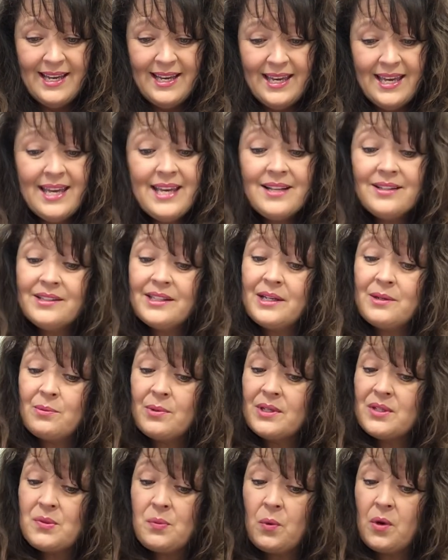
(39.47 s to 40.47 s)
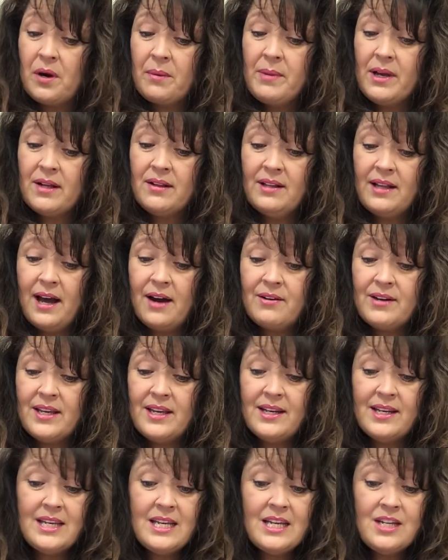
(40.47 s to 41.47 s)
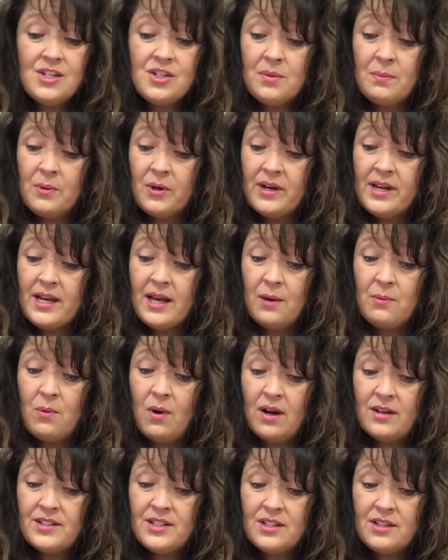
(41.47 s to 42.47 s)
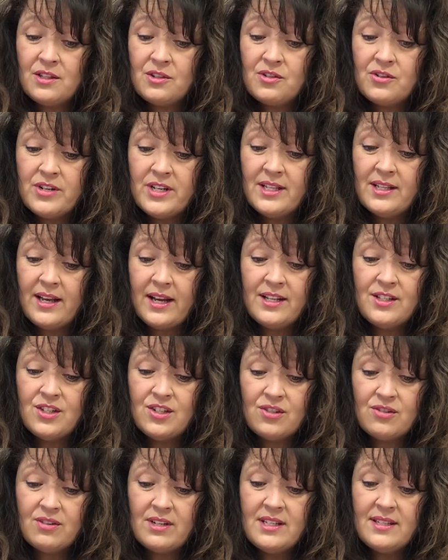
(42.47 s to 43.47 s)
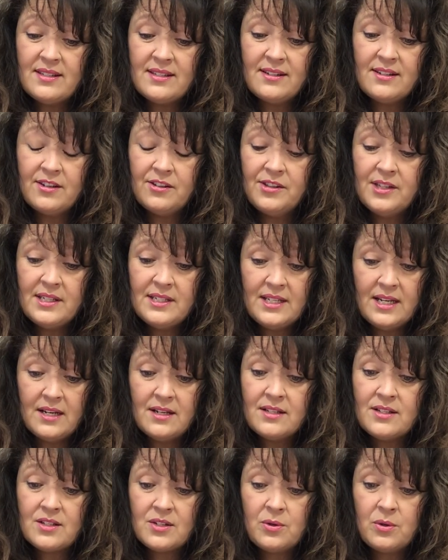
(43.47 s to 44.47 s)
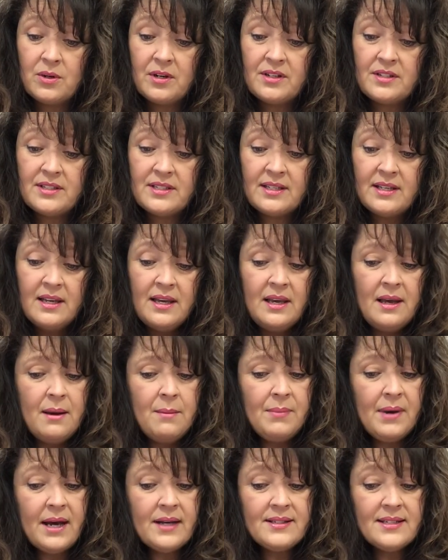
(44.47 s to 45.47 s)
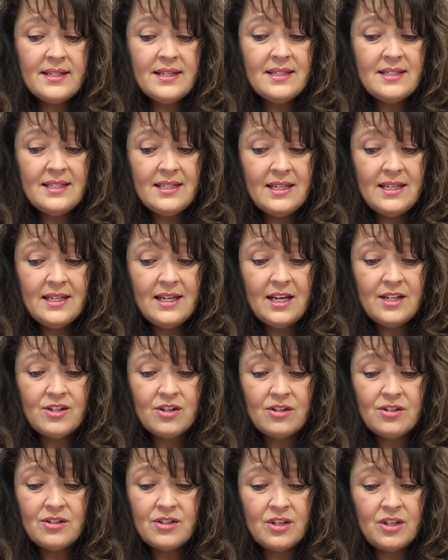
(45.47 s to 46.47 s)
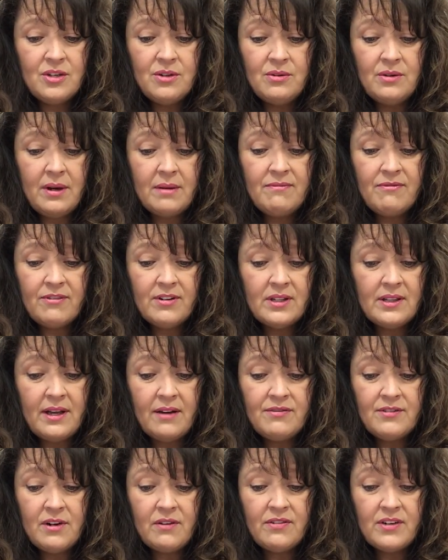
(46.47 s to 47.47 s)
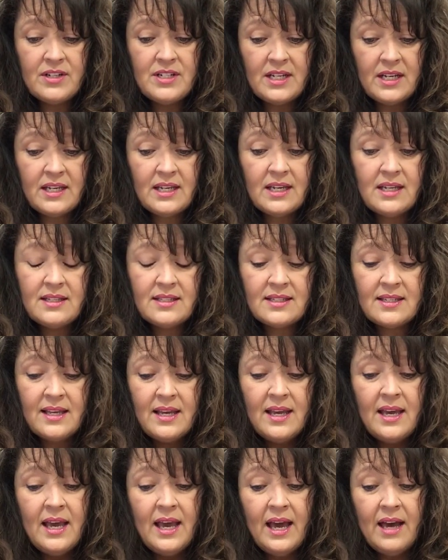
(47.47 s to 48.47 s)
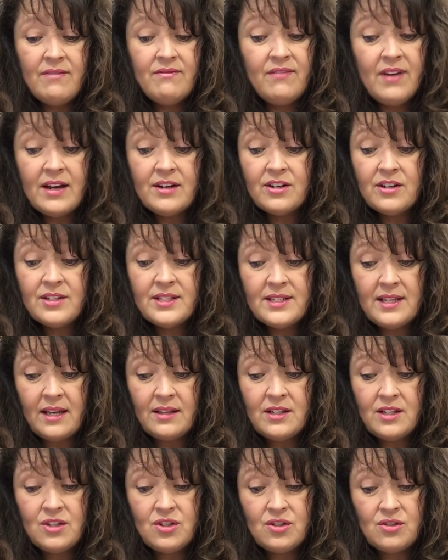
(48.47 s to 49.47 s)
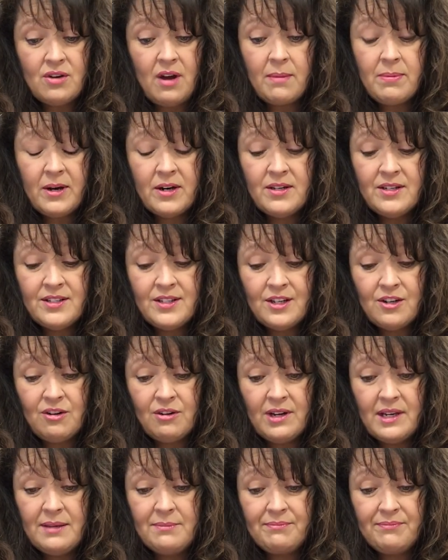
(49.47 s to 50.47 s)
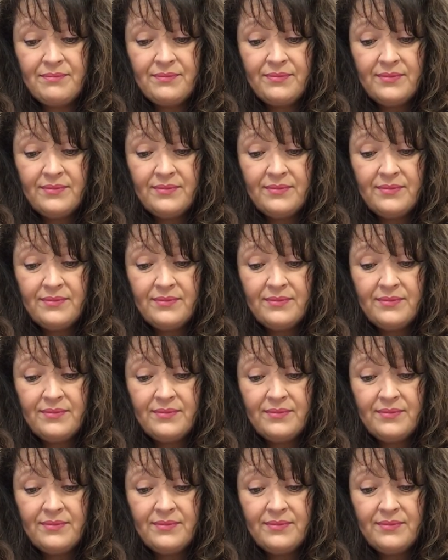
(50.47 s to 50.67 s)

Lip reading: England was warm and cloudy, and each morning I walked the tree-lined streets near the tennis courts, passing teenagers queued up for leftover tickets and vendors selling strawberries and cream.